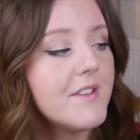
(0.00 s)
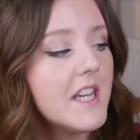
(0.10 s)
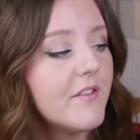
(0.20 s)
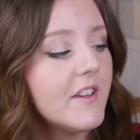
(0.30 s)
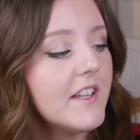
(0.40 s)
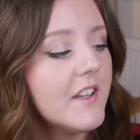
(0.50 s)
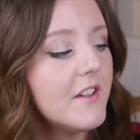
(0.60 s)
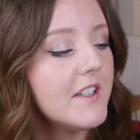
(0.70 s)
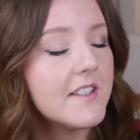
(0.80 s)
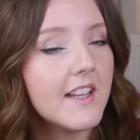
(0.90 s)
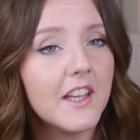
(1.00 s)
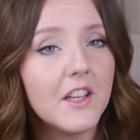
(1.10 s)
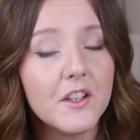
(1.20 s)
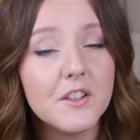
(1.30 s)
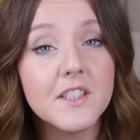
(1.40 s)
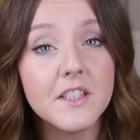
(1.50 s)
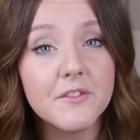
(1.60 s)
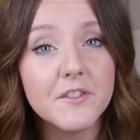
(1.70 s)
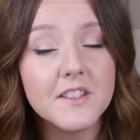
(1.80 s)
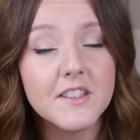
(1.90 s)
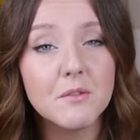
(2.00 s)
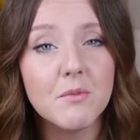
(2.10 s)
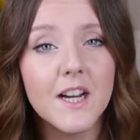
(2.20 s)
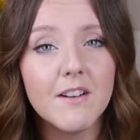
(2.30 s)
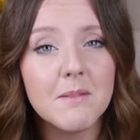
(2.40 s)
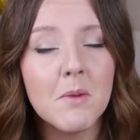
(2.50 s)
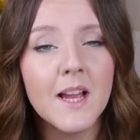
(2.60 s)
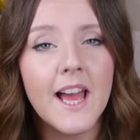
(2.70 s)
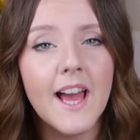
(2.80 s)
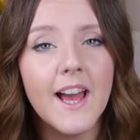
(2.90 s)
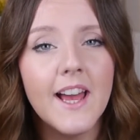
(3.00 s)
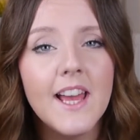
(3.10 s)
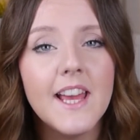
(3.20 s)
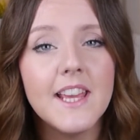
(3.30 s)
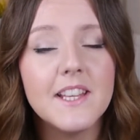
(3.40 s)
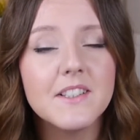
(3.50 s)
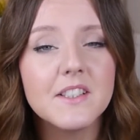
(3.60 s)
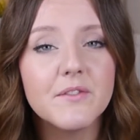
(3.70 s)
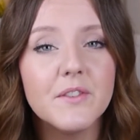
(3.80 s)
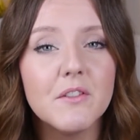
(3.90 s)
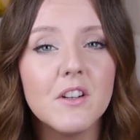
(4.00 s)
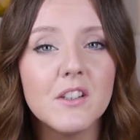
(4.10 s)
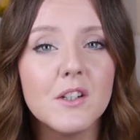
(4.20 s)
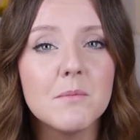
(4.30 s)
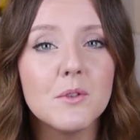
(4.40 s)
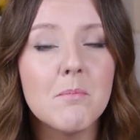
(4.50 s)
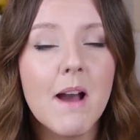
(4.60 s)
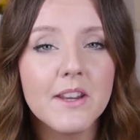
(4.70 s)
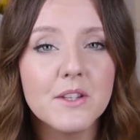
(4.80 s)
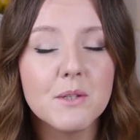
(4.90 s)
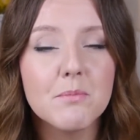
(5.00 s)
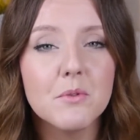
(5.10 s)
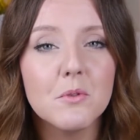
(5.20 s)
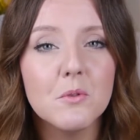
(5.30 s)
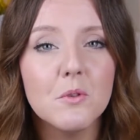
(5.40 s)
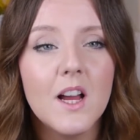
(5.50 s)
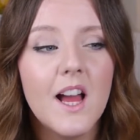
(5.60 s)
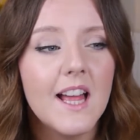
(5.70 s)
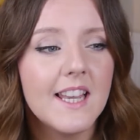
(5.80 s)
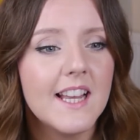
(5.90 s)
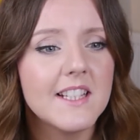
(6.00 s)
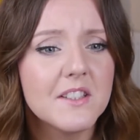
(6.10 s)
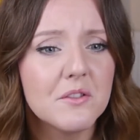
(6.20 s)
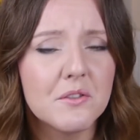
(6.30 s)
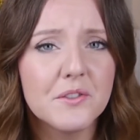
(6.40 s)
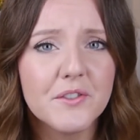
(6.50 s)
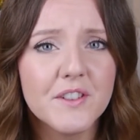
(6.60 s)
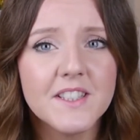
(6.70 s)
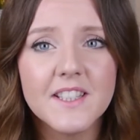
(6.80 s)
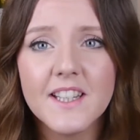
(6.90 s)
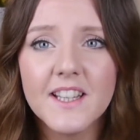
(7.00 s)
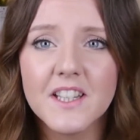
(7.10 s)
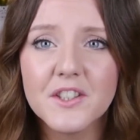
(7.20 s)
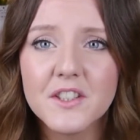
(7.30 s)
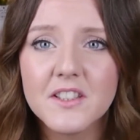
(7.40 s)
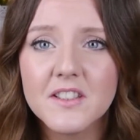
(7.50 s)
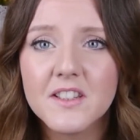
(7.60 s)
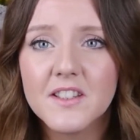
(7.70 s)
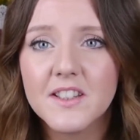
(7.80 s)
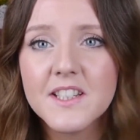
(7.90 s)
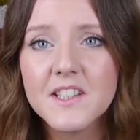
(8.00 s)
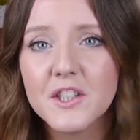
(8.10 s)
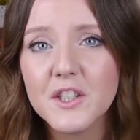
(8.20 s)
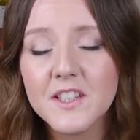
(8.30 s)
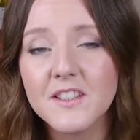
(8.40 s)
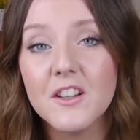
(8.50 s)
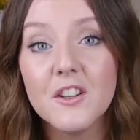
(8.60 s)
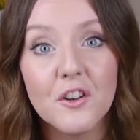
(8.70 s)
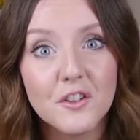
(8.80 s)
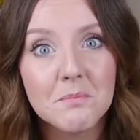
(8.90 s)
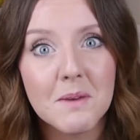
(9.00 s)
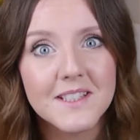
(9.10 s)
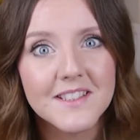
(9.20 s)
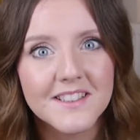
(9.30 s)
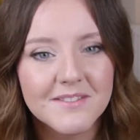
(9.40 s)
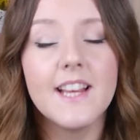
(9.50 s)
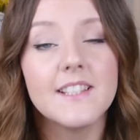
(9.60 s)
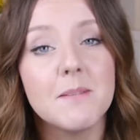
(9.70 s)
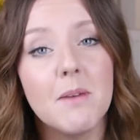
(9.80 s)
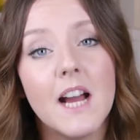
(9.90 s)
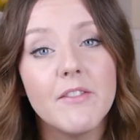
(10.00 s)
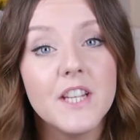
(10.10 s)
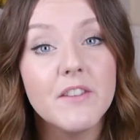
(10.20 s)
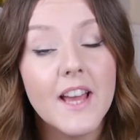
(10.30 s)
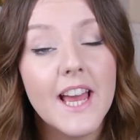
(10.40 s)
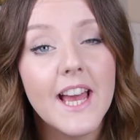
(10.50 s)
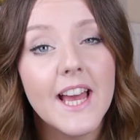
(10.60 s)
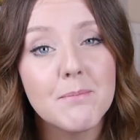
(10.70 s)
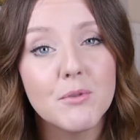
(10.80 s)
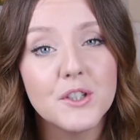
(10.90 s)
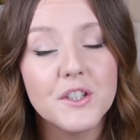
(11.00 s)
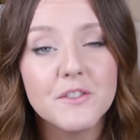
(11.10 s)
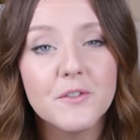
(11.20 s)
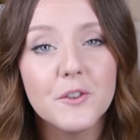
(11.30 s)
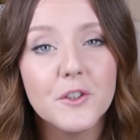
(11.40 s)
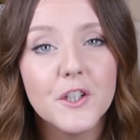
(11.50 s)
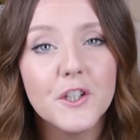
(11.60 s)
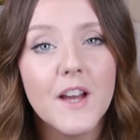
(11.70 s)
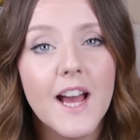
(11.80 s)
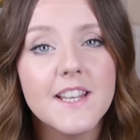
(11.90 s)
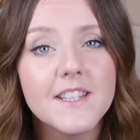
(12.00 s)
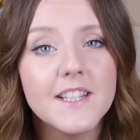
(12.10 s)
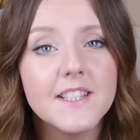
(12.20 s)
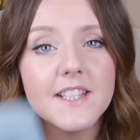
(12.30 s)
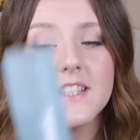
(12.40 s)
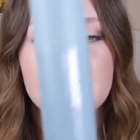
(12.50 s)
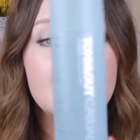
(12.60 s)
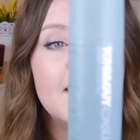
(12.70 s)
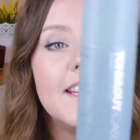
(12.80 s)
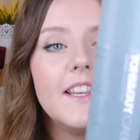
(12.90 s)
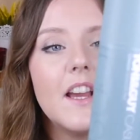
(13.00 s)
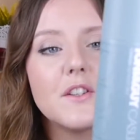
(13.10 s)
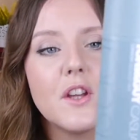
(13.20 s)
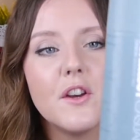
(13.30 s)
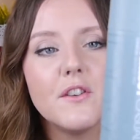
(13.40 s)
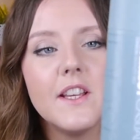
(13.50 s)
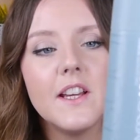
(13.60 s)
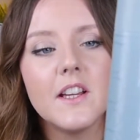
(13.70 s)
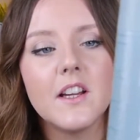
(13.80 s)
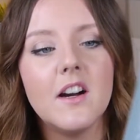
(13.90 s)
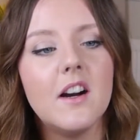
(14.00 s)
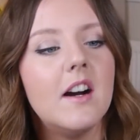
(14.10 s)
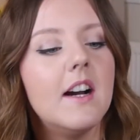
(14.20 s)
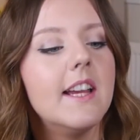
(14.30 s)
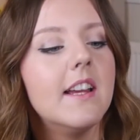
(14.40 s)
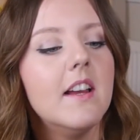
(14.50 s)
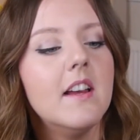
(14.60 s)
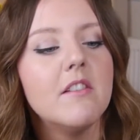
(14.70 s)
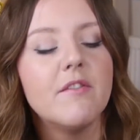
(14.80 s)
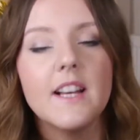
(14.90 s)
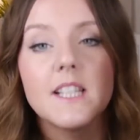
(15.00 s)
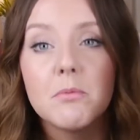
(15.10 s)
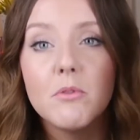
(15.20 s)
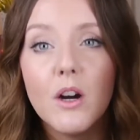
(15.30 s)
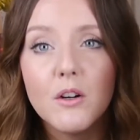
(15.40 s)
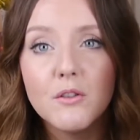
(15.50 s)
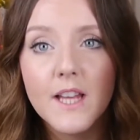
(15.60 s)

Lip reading: definitely noticed a huge difference as well in my hair. It does feel a lot more manageable, less sort of frizzy, and just the condition is a lot better. Next up I have another hair product for you, and it is the Toni & Guy Flexible Hold